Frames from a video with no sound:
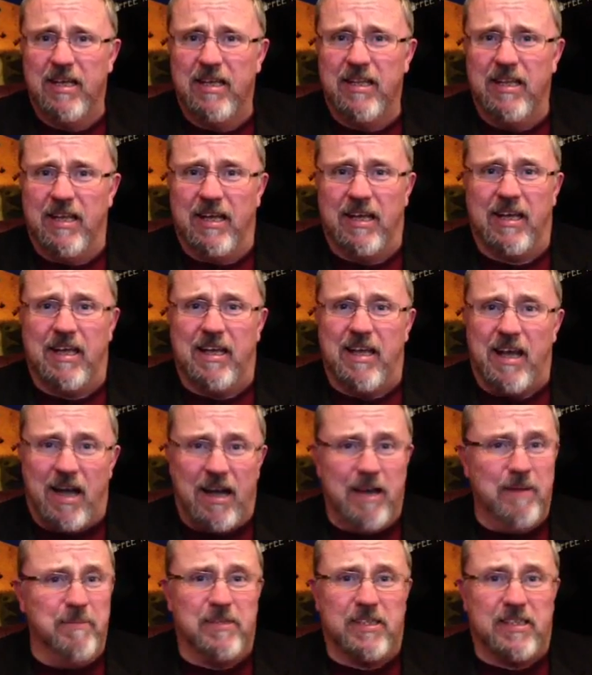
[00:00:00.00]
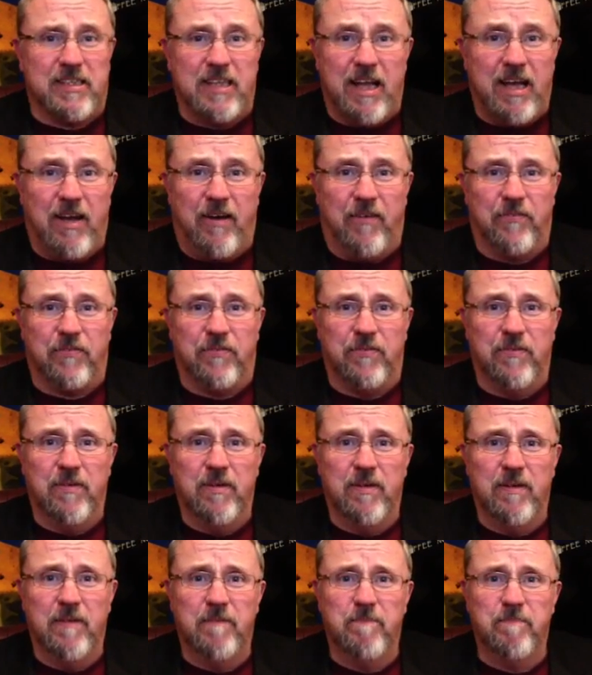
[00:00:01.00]
that God himself
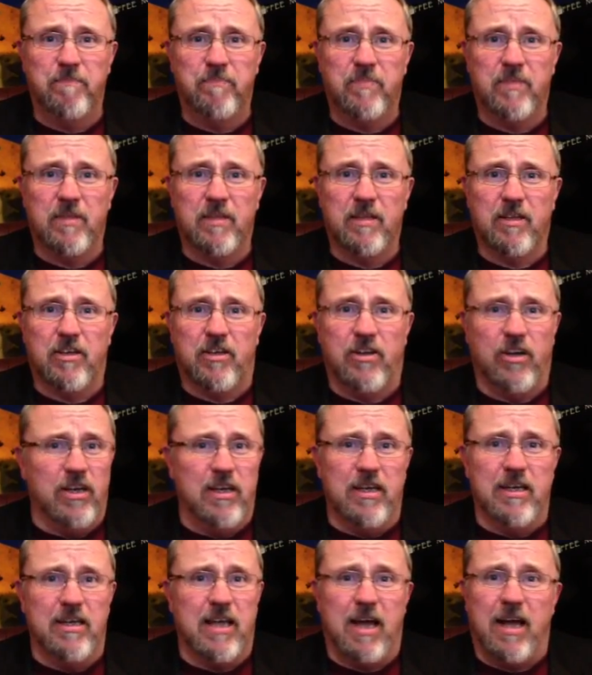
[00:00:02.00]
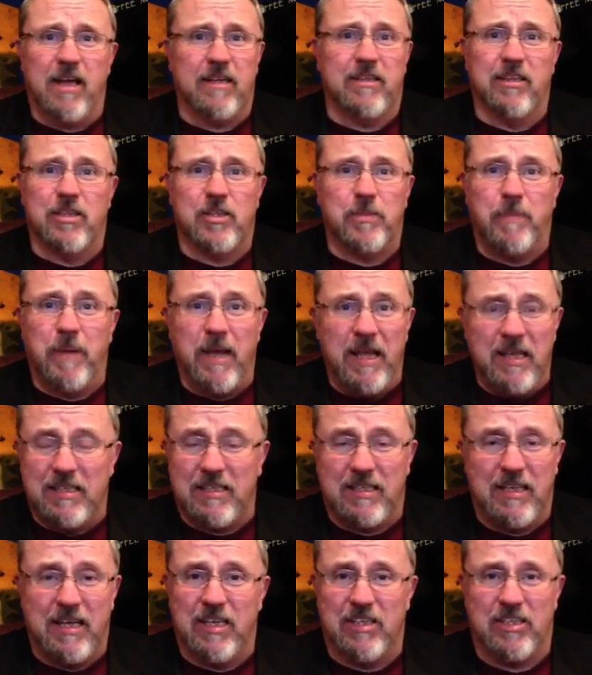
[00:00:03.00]
couldn't knock the space
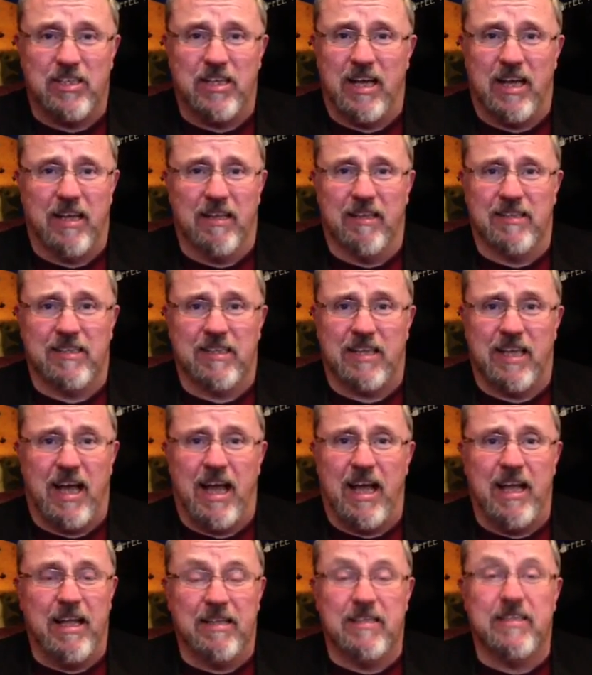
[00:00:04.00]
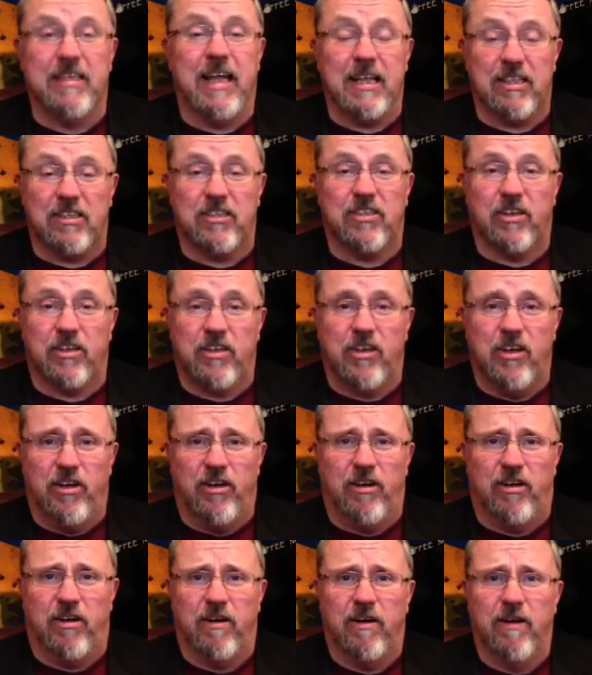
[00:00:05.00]
station out of the sky. It's that
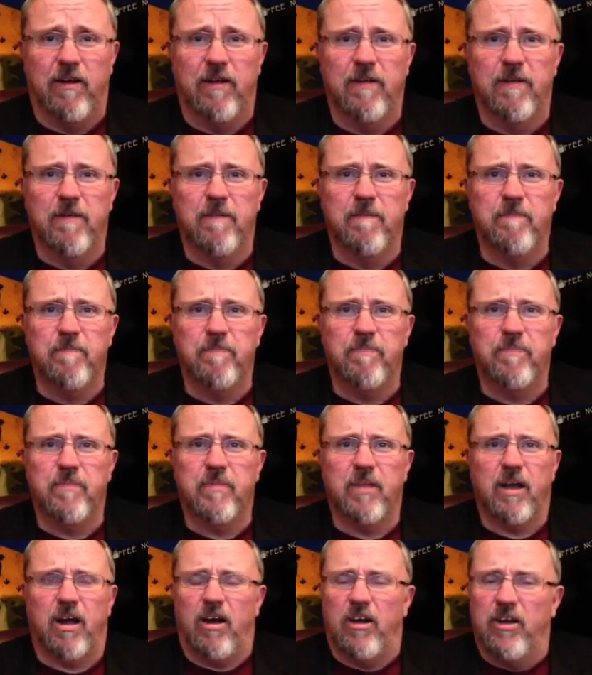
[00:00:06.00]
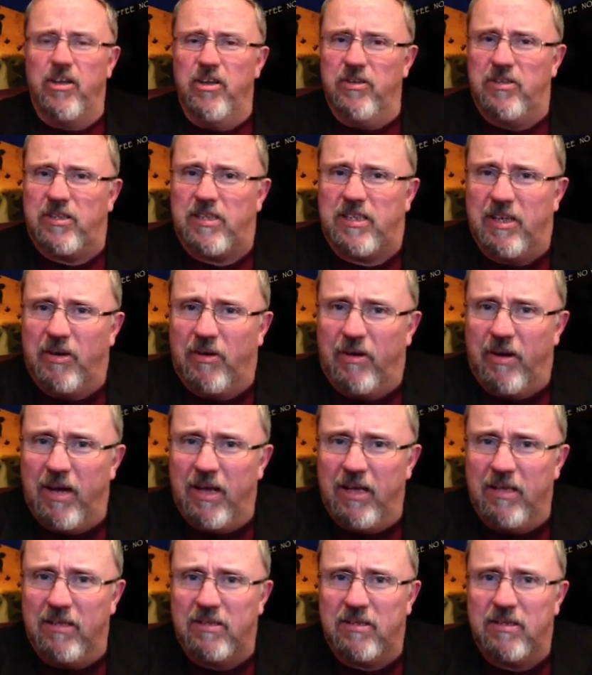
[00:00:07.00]
secure. Are you
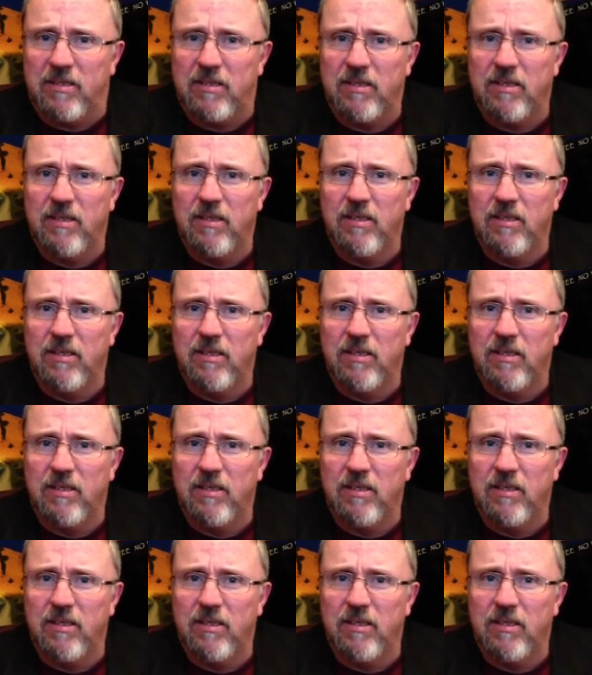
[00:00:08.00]
serious?